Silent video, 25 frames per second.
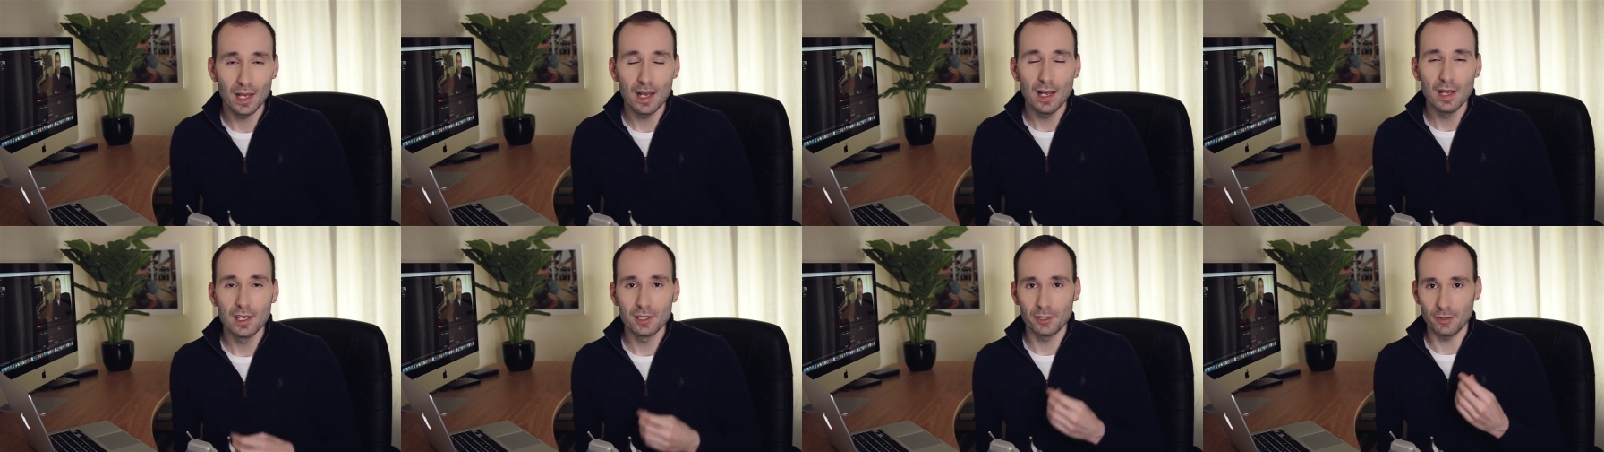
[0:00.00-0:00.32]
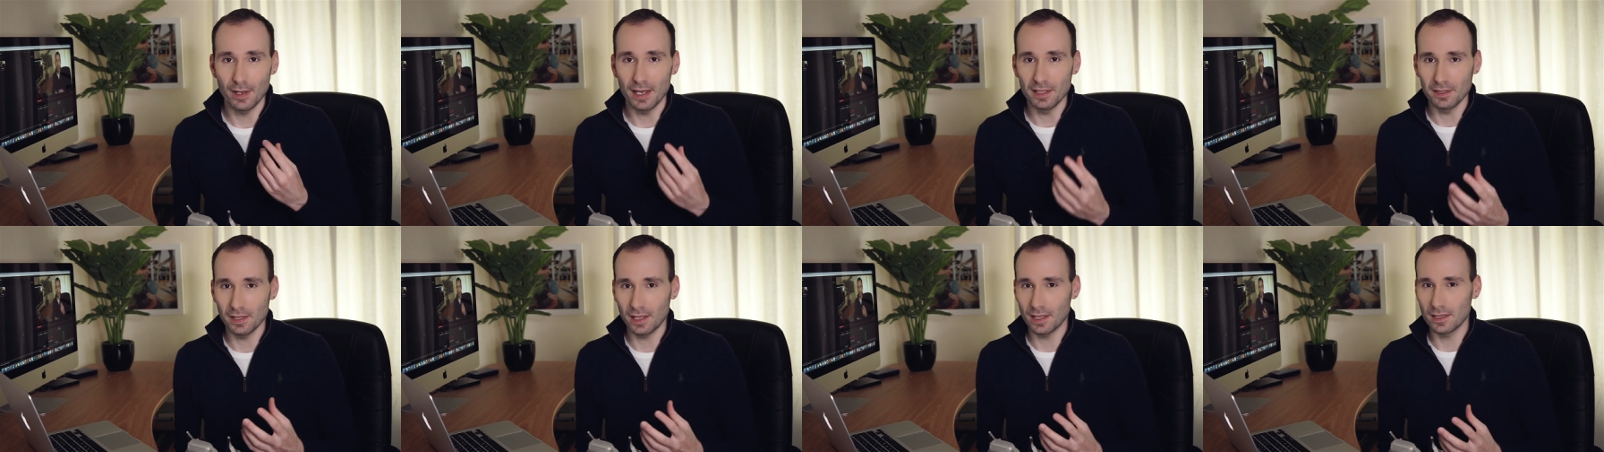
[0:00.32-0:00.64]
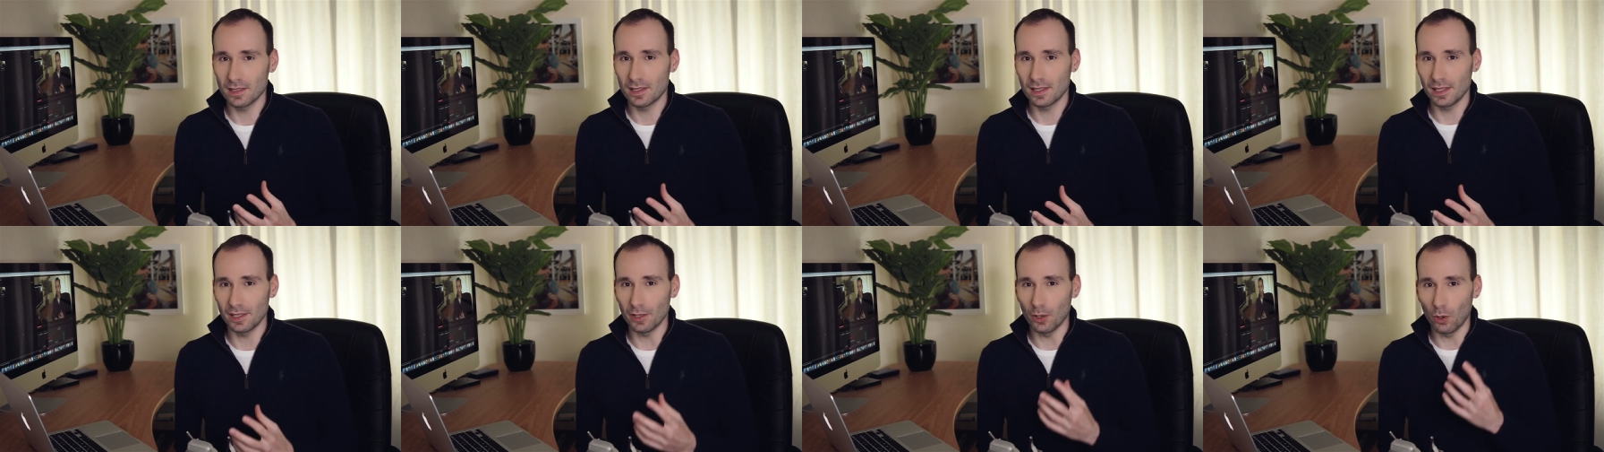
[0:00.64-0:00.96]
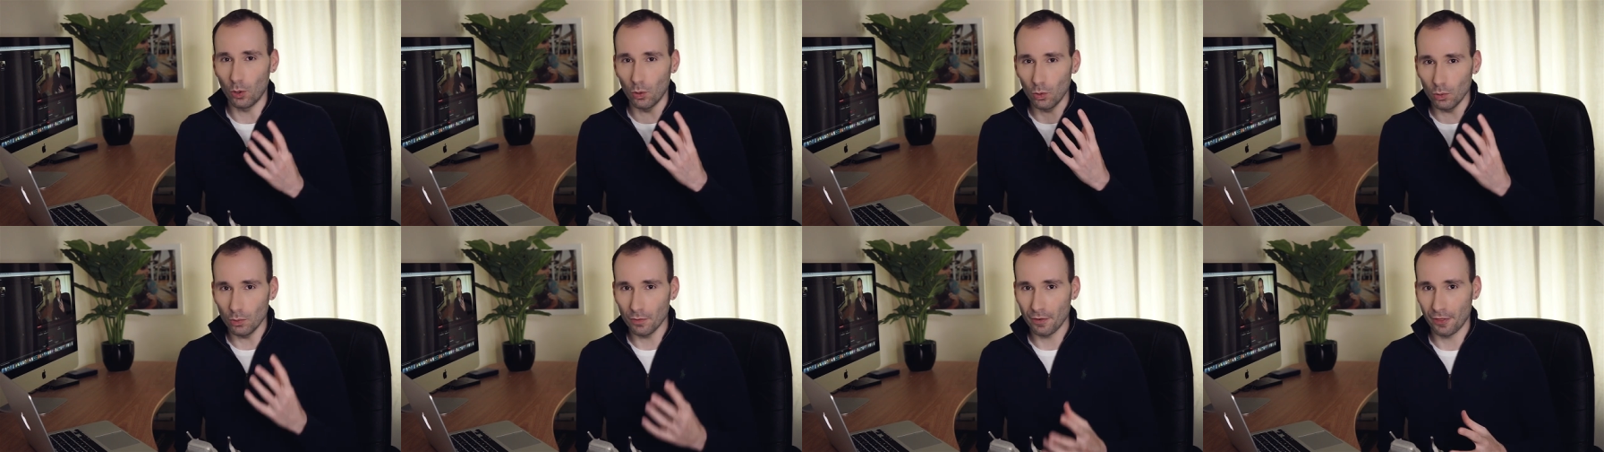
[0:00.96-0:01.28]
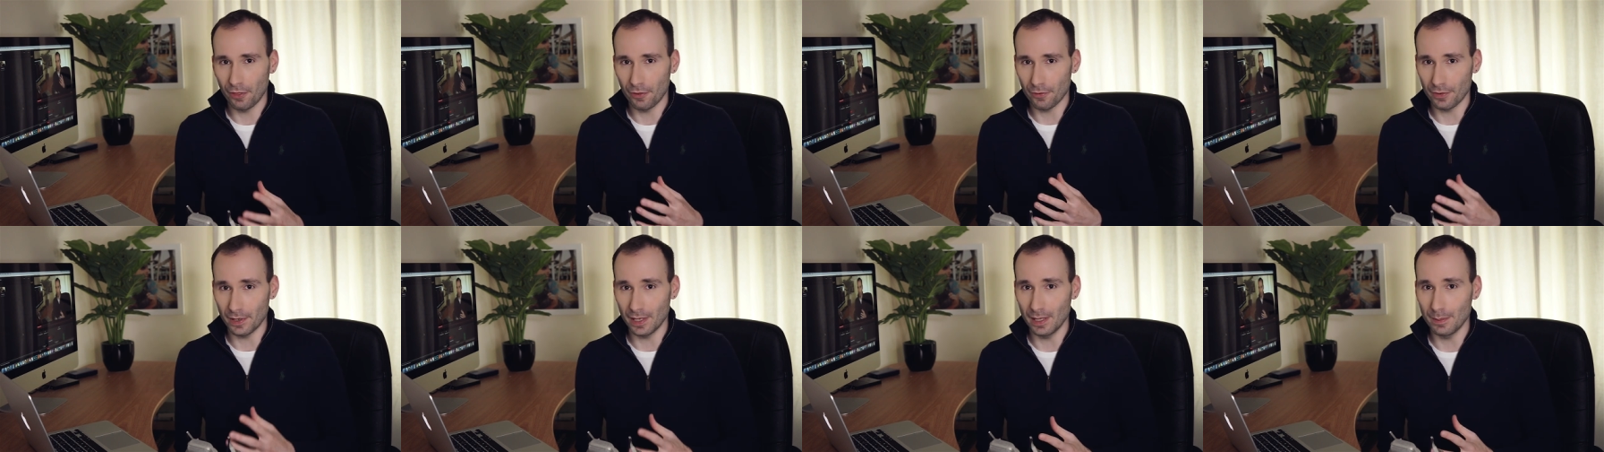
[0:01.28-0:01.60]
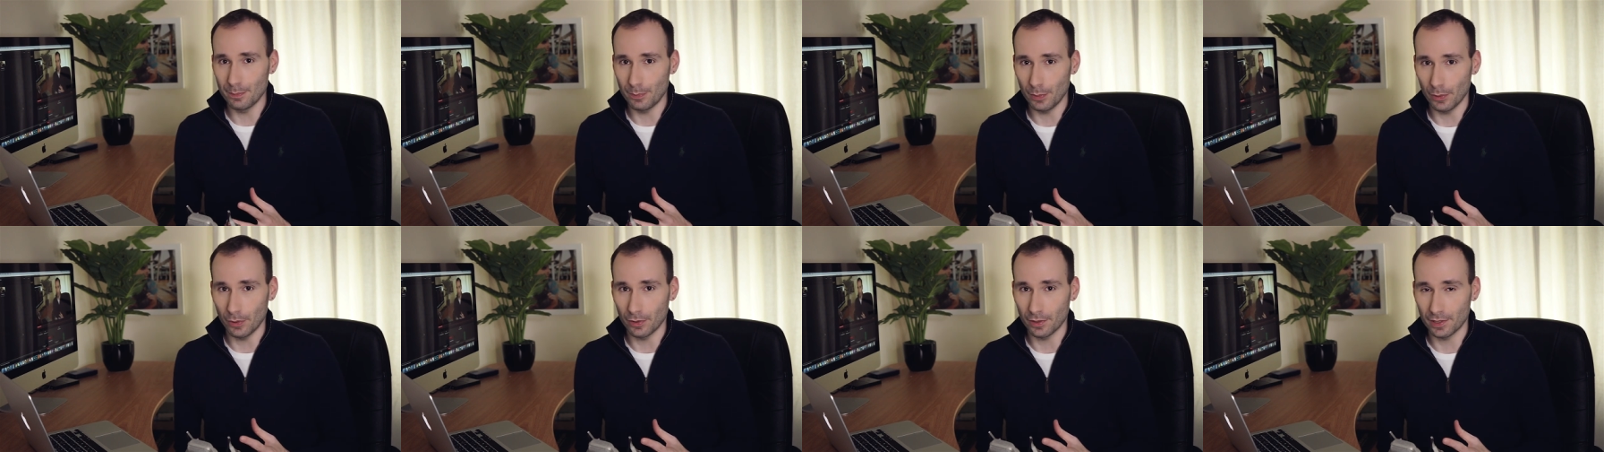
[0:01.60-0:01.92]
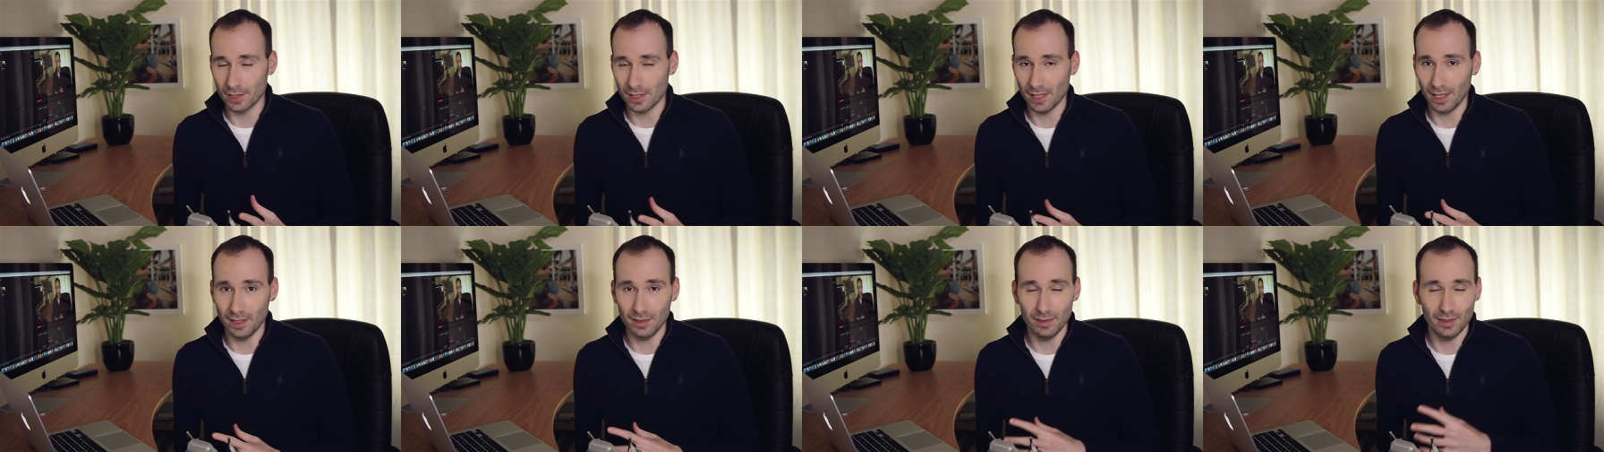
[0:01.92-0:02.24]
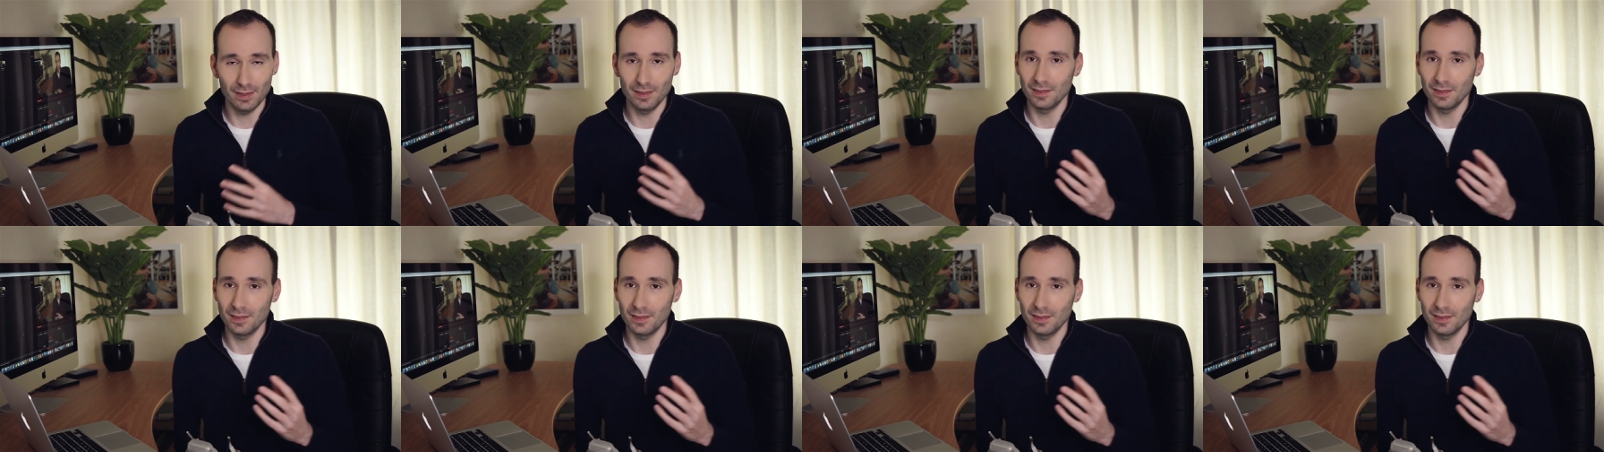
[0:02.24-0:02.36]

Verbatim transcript: So as you can see, all 3 books in the